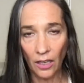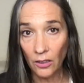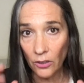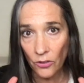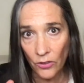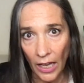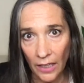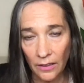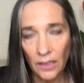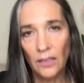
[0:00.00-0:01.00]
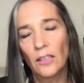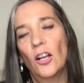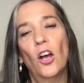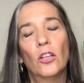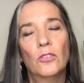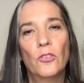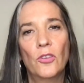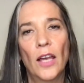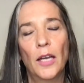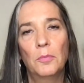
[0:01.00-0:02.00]
understanding the
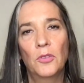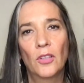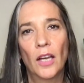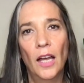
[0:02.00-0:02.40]
concept,